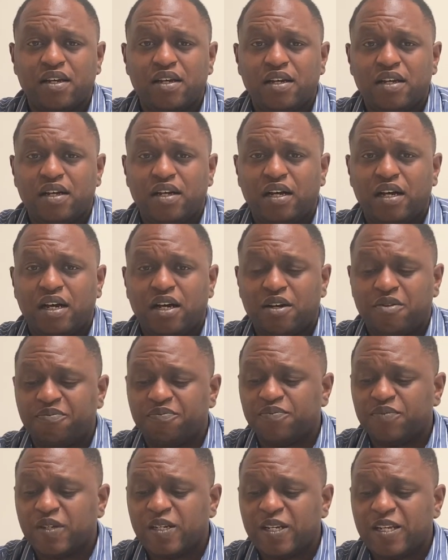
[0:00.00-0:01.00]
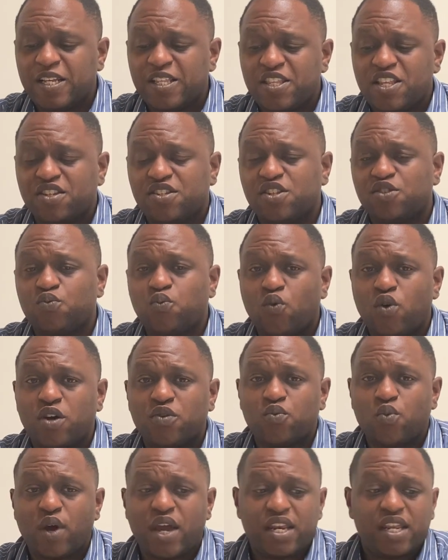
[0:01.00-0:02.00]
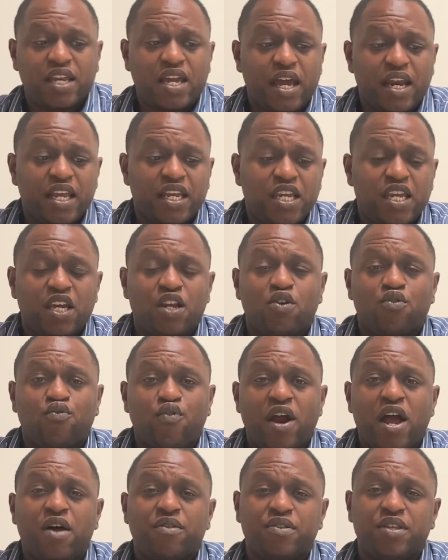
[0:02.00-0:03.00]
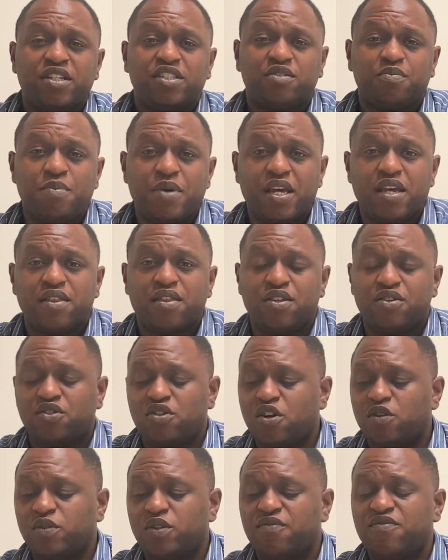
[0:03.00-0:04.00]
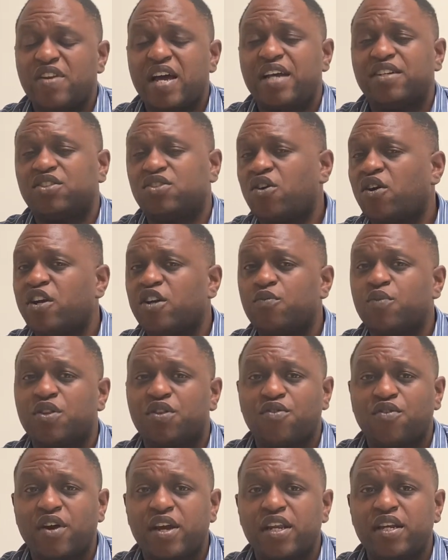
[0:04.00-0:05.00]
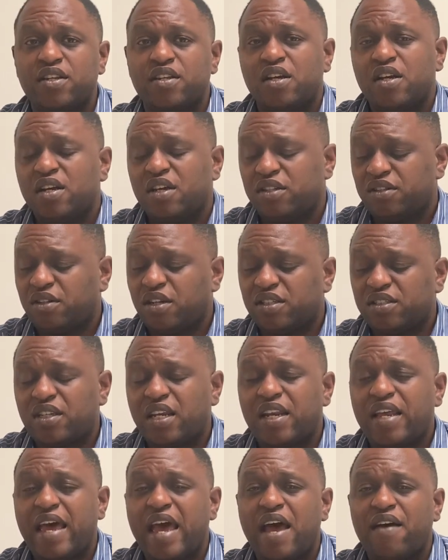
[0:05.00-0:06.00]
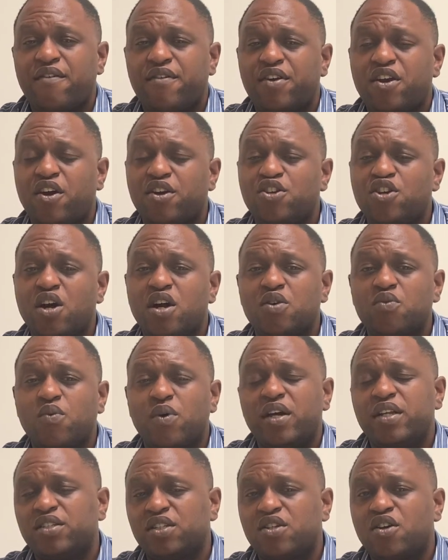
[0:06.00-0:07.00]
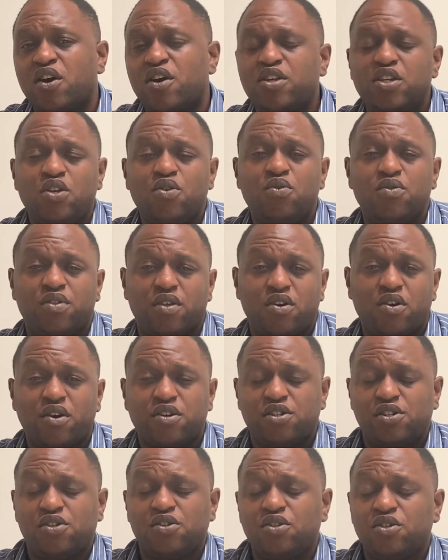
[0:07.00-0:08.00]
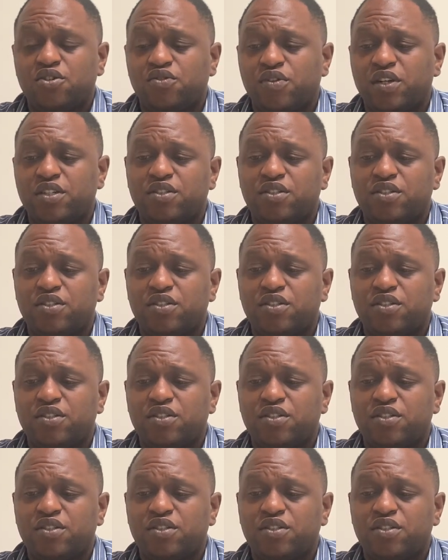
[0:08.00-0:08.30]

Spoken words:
this is one way to kind of get around this myth in terms of not starting with credit. So instead of having our young ones and our youth and our children start from